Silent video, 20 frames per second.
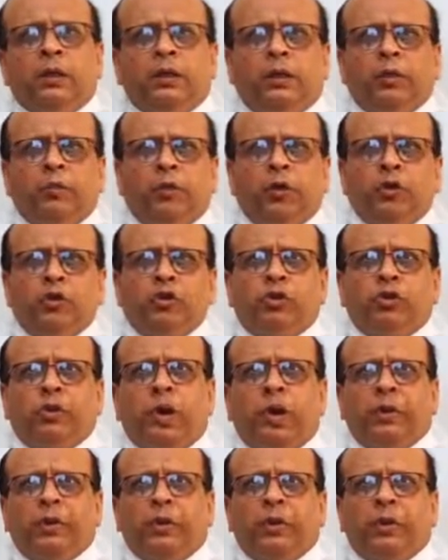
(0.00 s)
The most
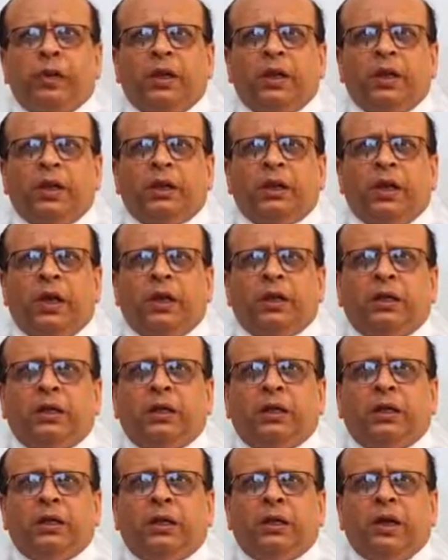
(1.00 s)
commonly
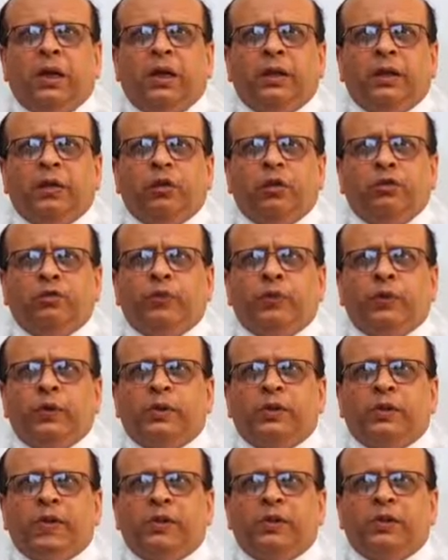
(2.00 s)
done and useful
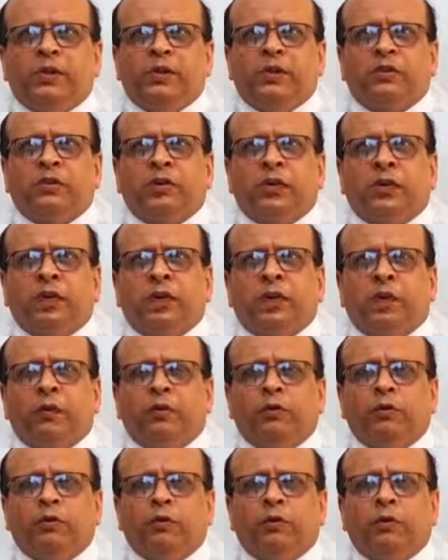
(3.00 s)
tests
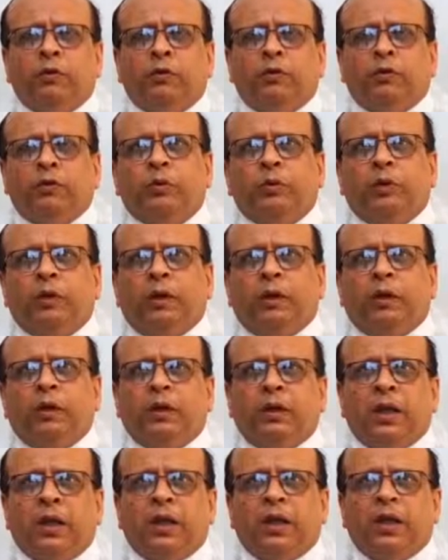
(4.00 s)
to
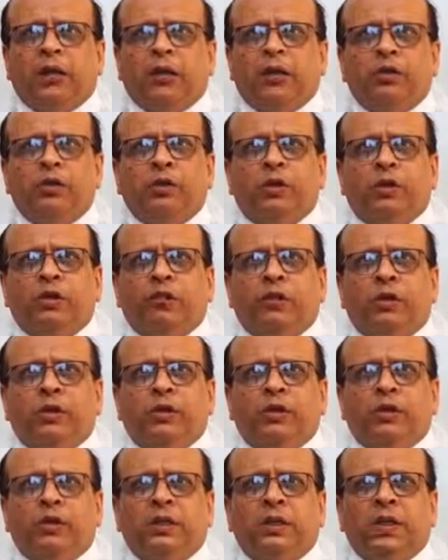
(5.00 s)
diagnose
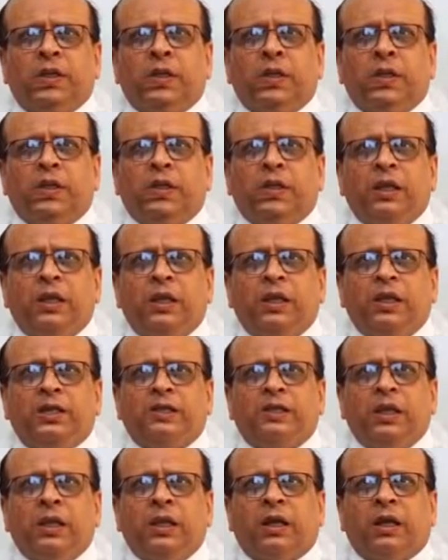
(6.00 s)
infection are
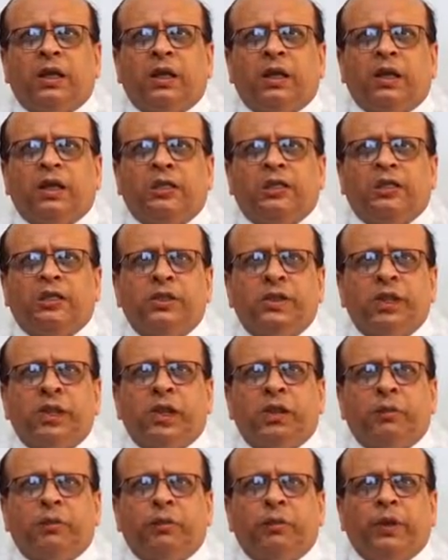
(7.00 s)
ESR and
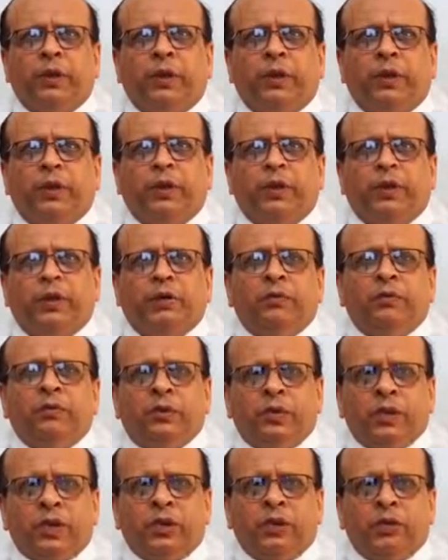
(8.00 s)
CRP,
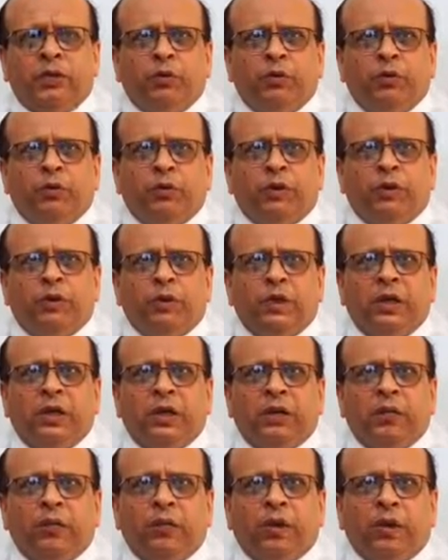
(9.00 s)
which are
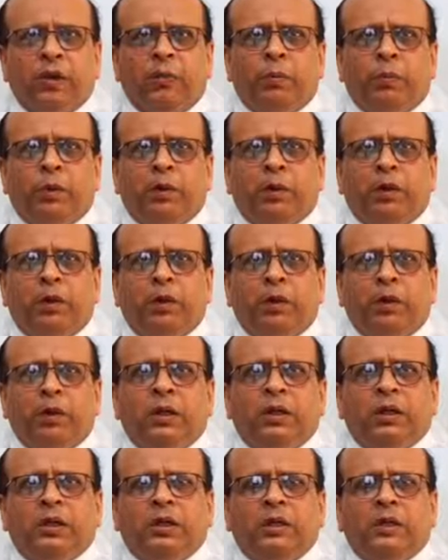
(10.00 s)
universally available.
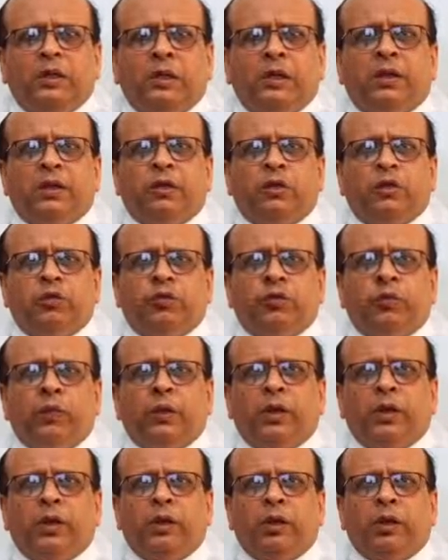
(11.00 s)
These are
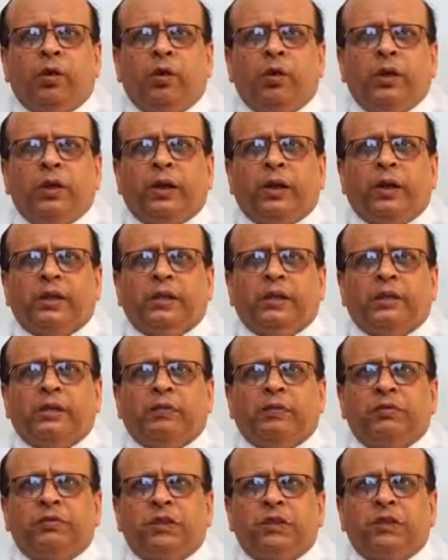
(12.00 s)
useful in all cases
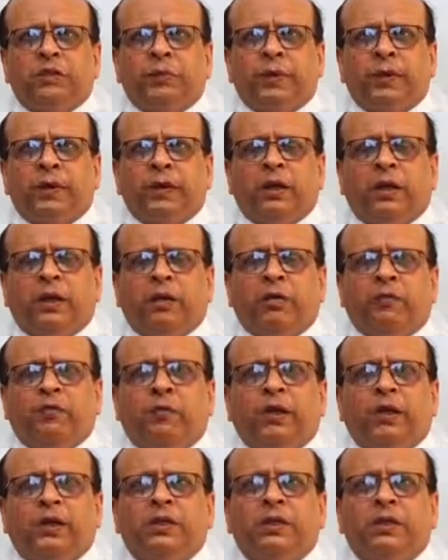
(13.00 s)
of suspected
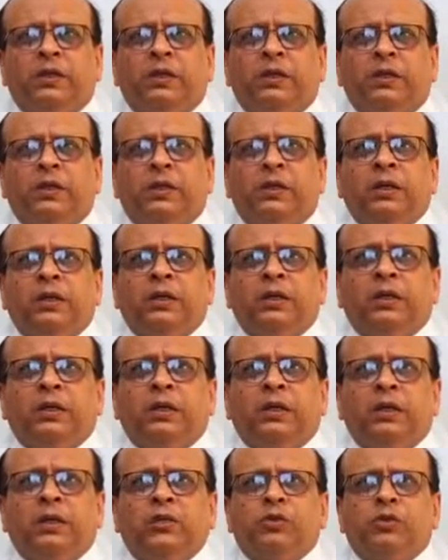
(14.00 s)
infection.
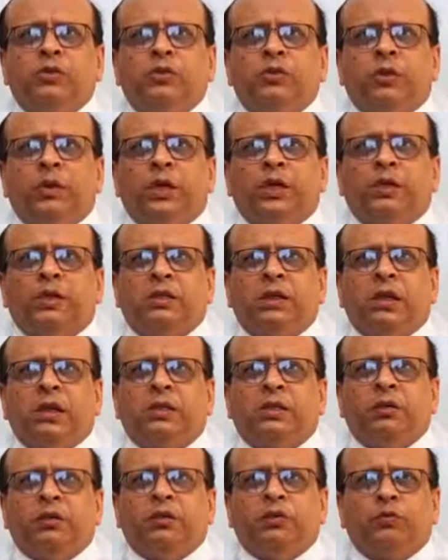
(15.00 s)
These two tests are
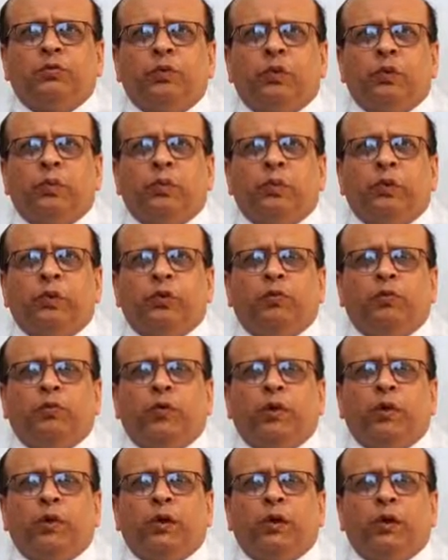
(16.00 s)
useful both
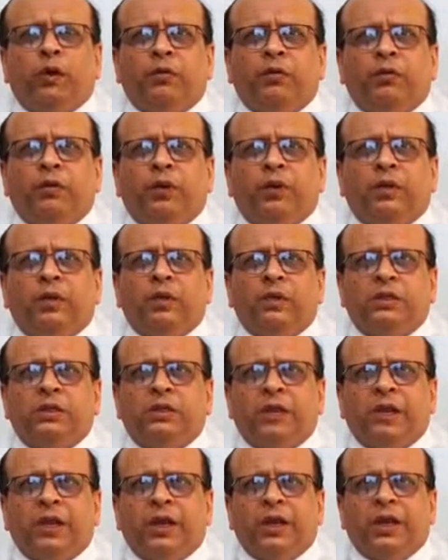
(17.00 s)
for infection
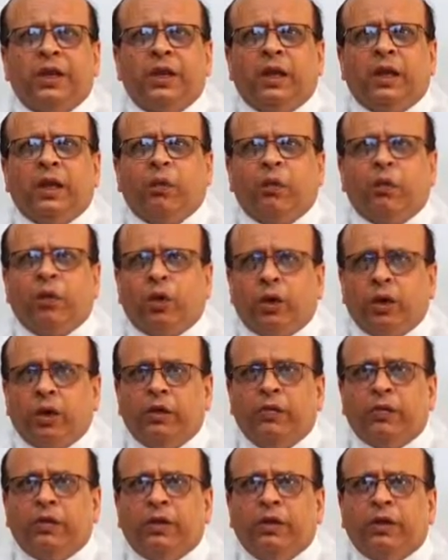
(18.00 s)
screening and
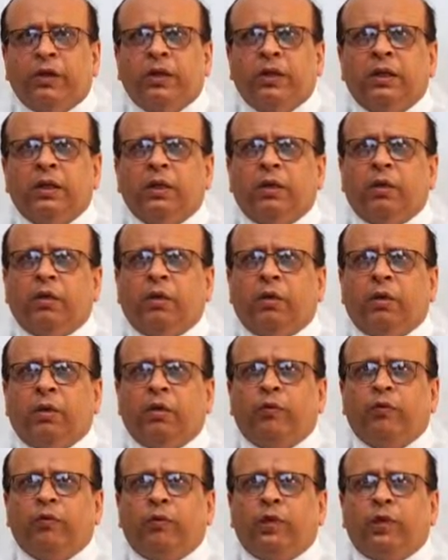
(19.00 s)
monitoring
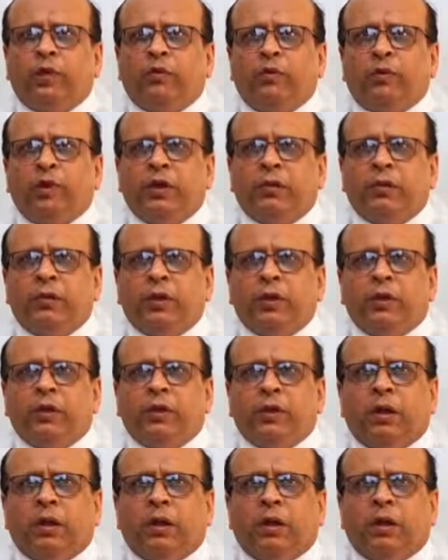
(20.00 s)
of the
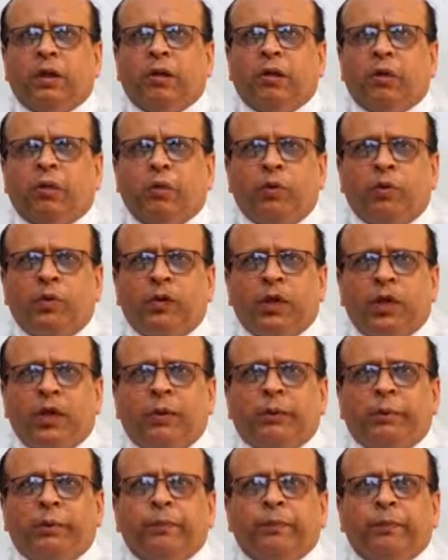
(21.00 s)
treatment over
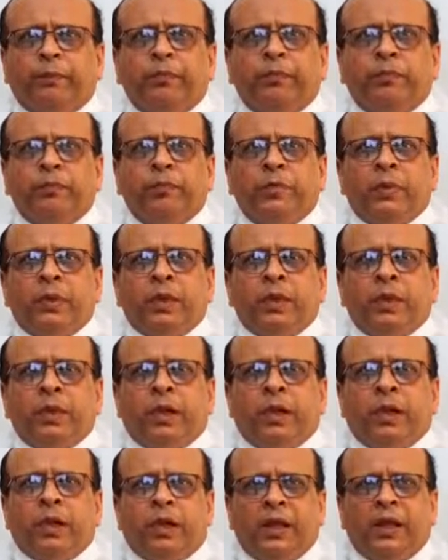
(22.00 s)
time.
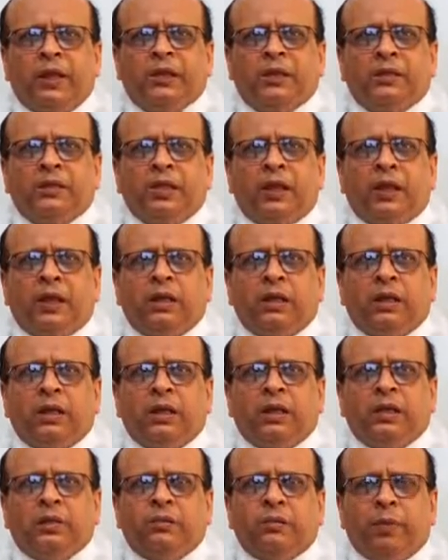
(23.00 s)
And hence,
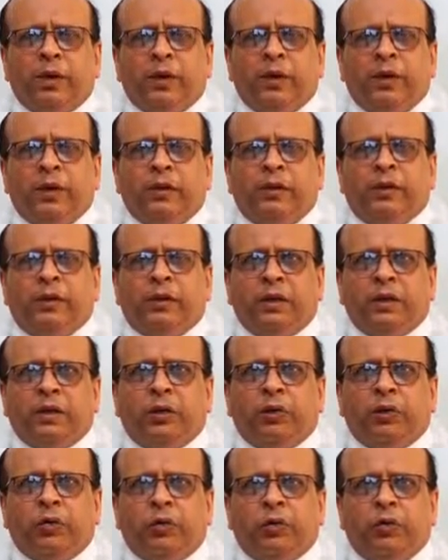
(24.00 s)
it is mandatory
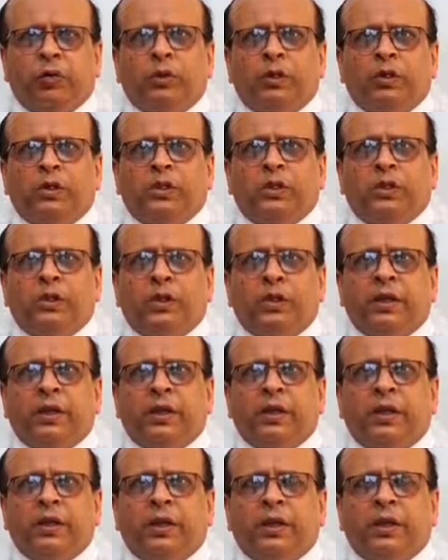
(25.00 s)
to do these
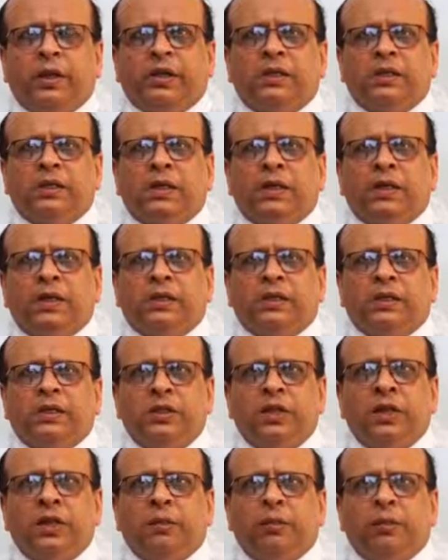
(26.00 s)
serial ESR and
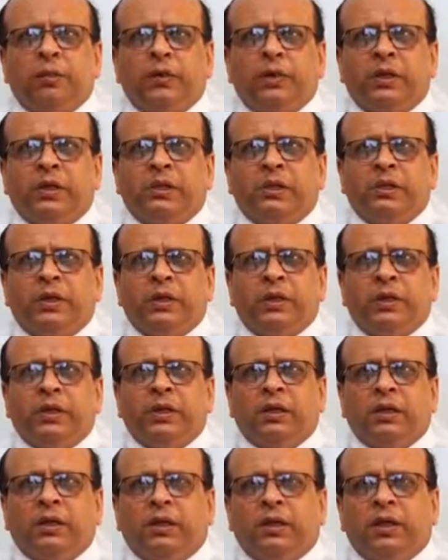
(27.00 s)
CRP testing
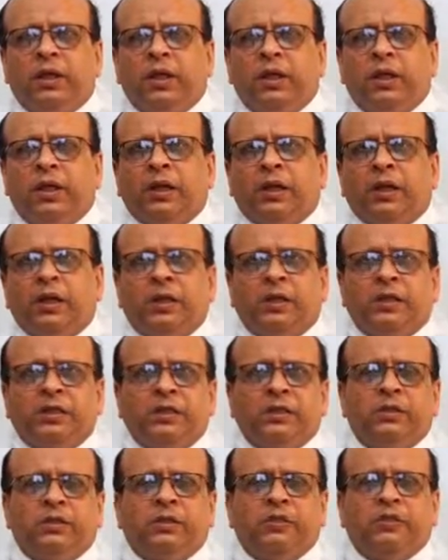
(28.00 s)
in
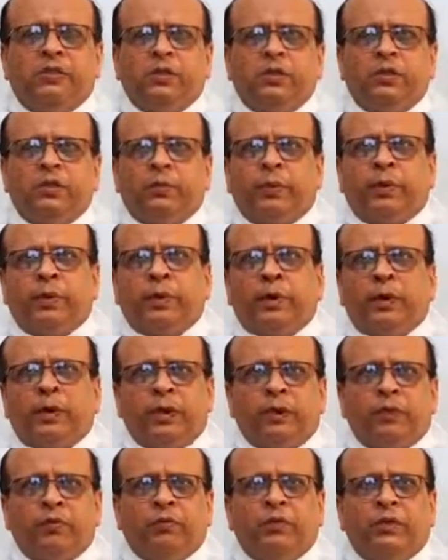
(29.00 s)
cases of
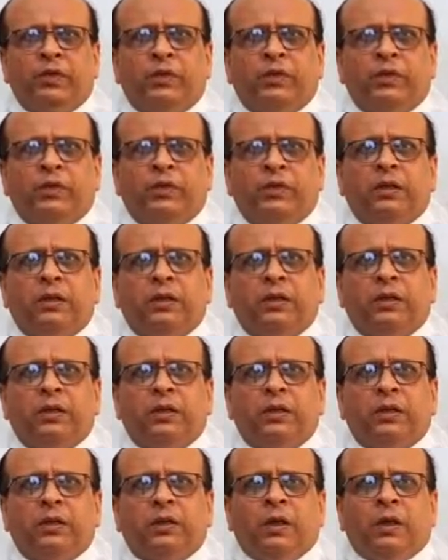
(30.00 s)
suspected infection.
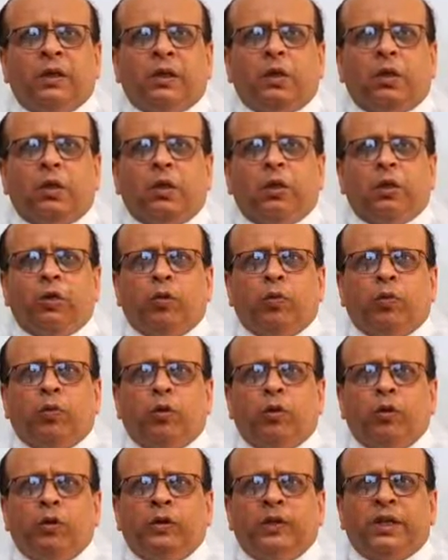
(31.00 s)
Although
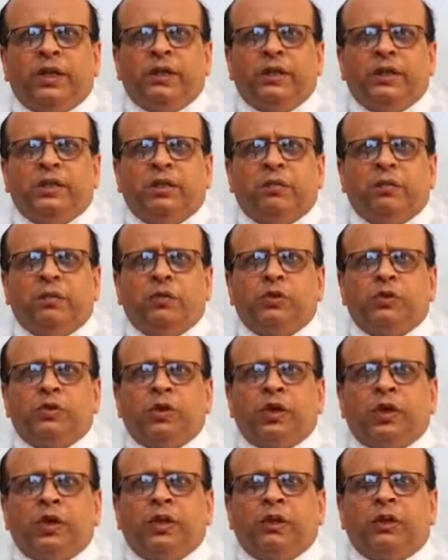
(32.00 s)
both tests
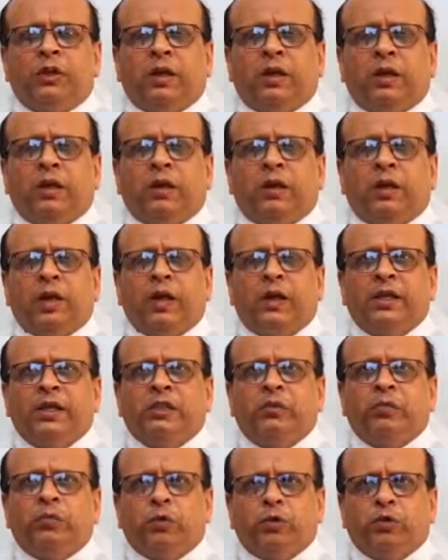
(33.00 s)
demonstrate a
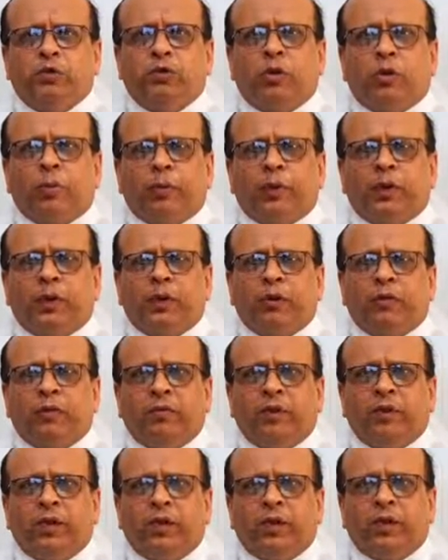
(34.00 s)
rise
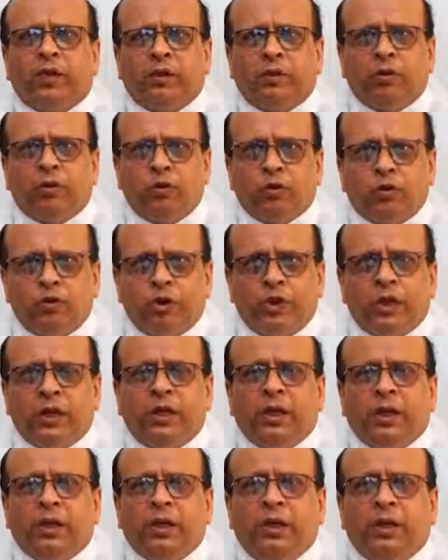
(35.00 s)
postoperatively,
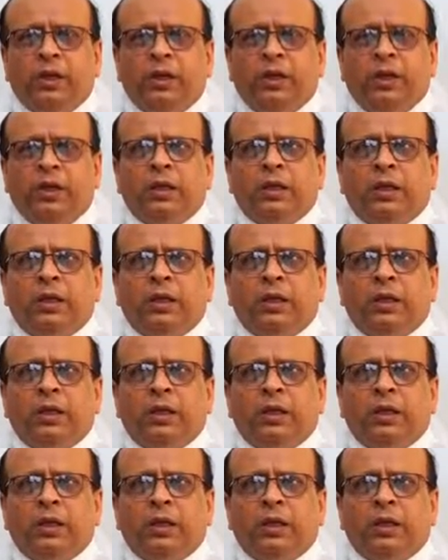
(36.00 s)
routinely,